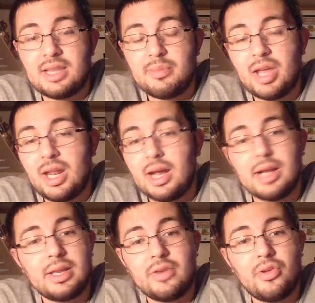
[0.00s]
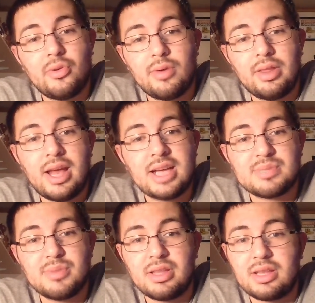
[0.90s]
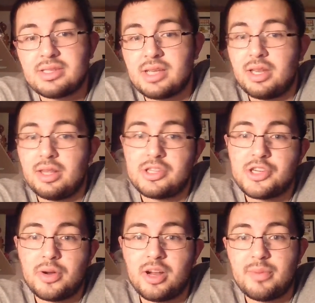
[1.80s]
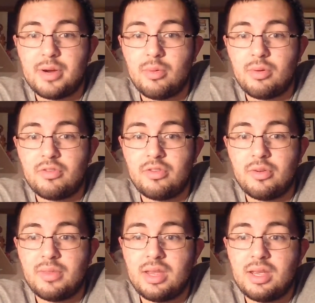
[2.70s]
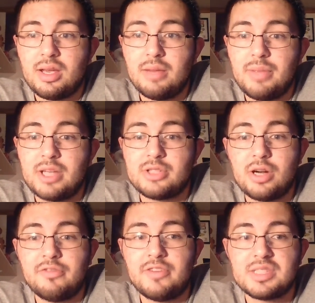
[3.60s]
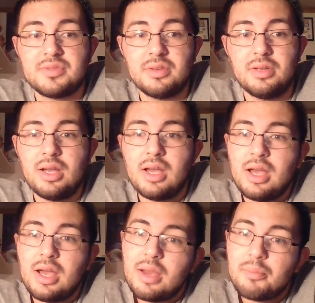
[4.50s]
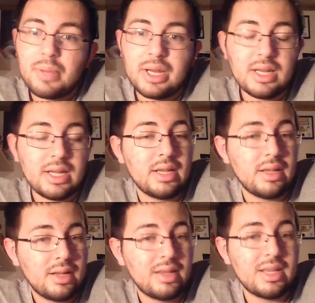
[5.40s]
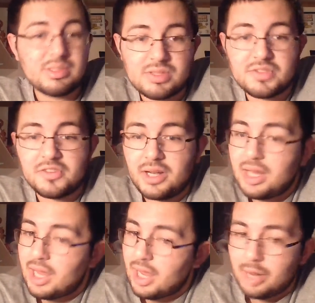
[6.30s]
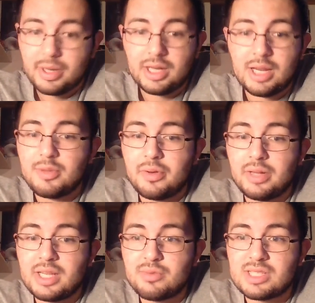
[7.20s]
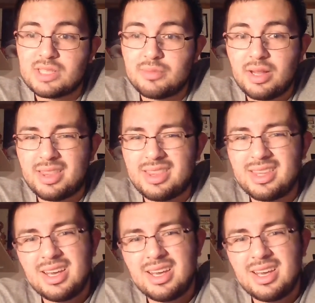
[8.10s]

at the beginning, I didn't do one last month, because I did the showing off my artwork from the Main Street Art Festival. But this was fun, and I'm going to keep doing these once a month.